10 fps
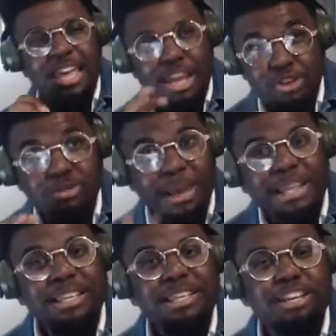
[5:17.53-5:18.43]
it was
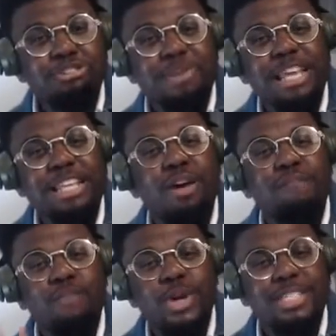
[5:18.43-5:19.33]
mainly it was mainly the
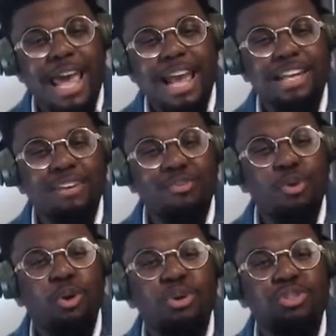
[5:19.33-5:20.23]
voice acting
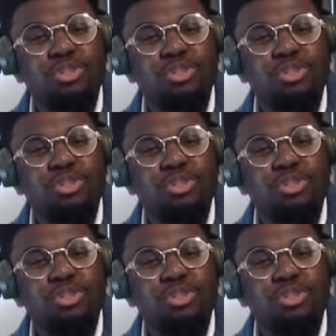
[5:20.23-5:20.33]
for